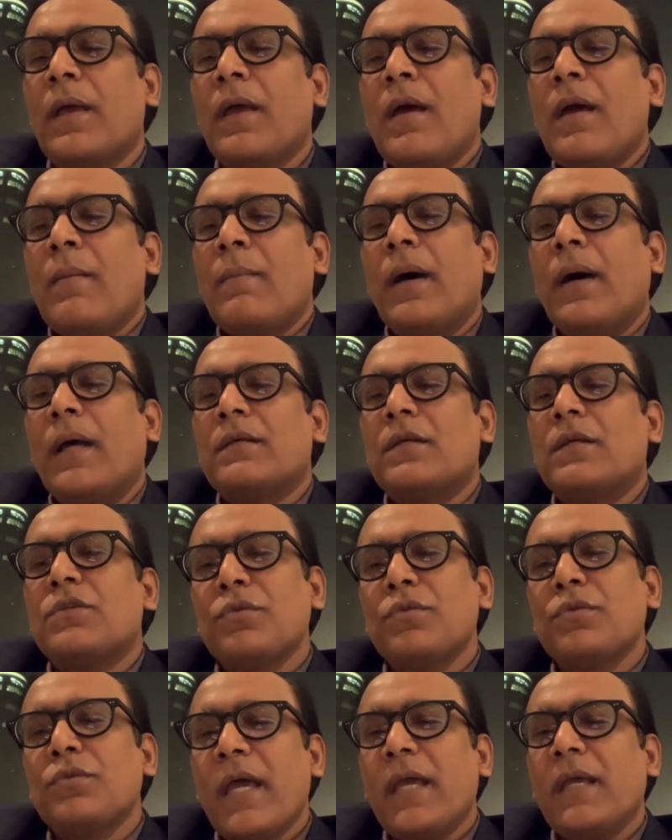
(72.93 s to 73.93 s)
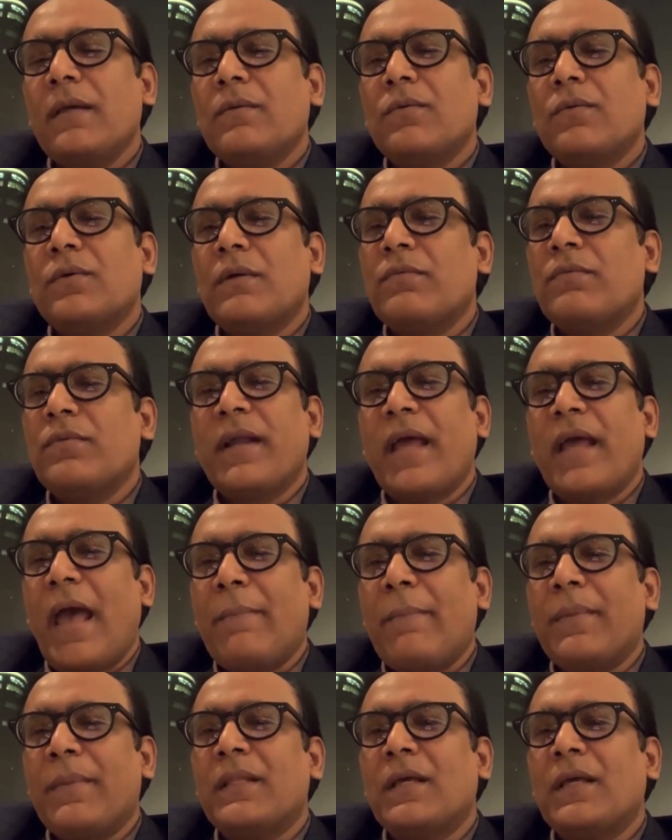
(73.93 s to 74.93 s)
But today, we are very
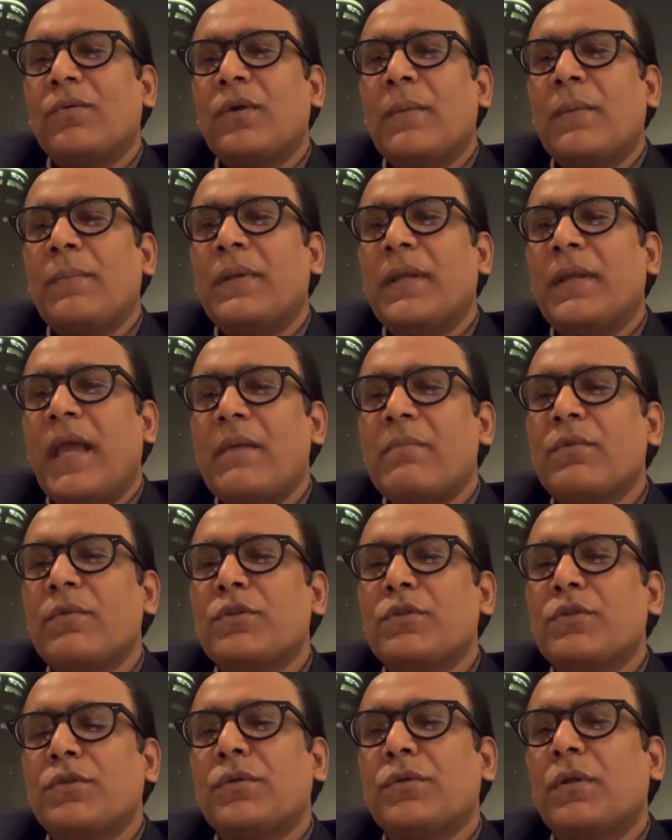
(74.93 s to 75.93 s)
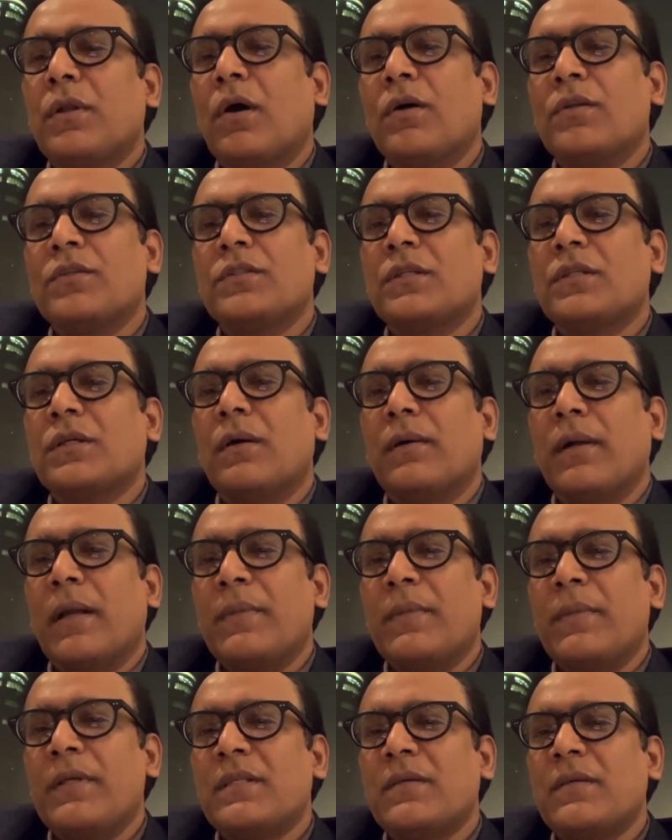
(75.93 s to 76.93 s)
happy that we have been able to launch
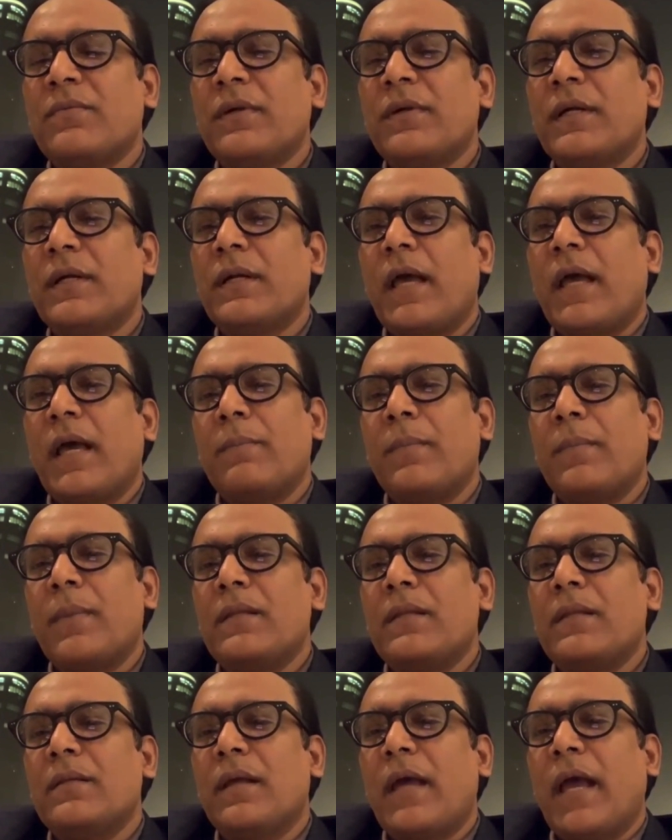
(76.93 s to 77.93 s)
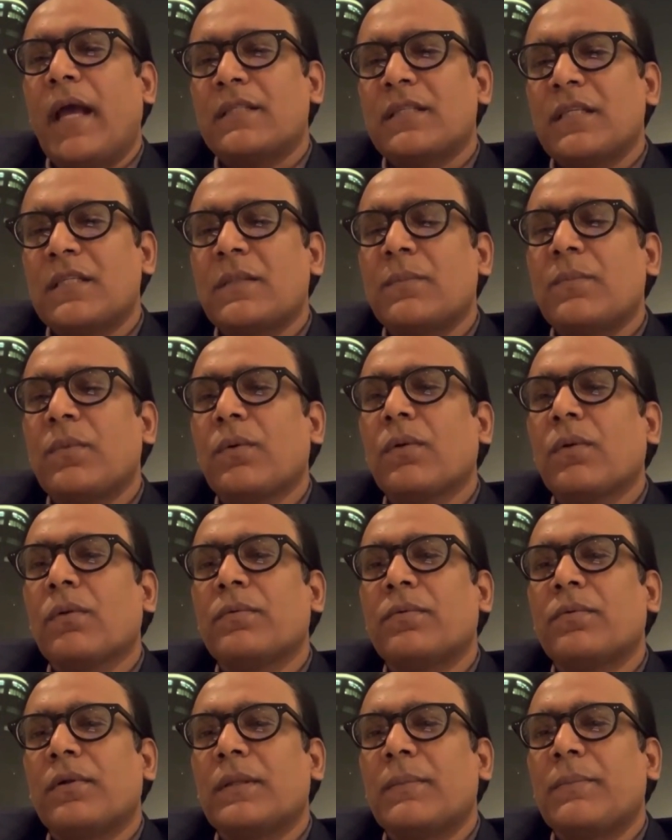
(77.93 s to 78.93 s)
Remdesivir and made it accessible
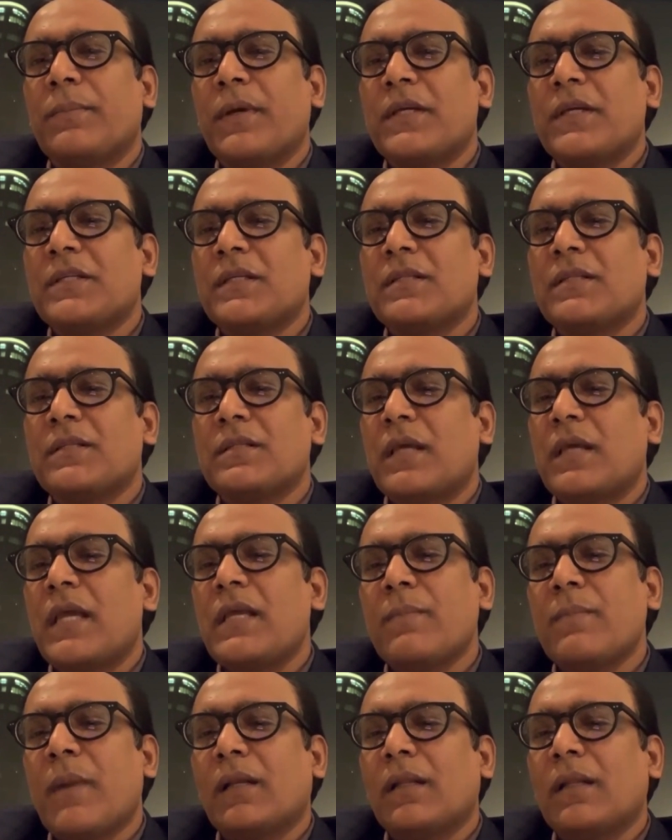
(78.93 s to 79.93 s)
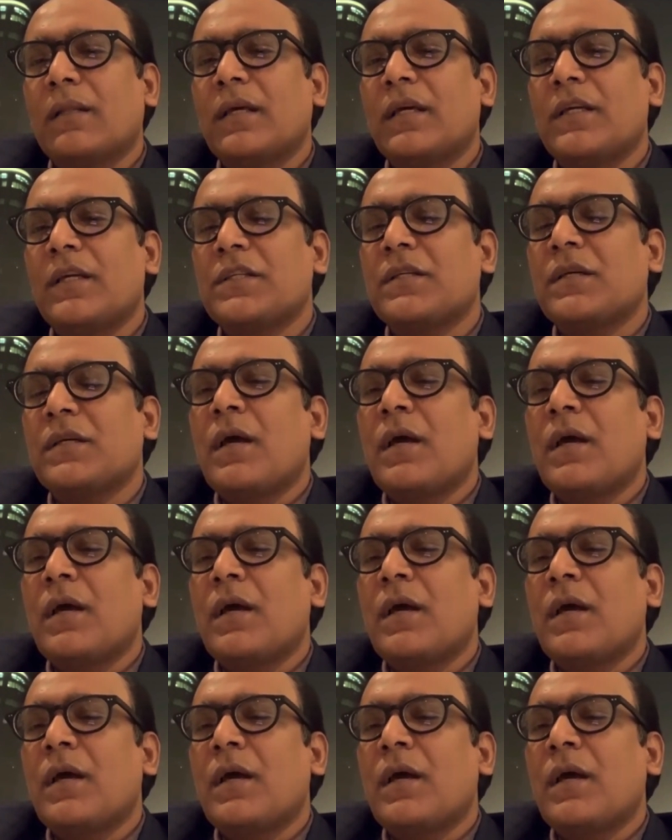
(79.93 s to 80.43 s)
for the patients in Bangladesh.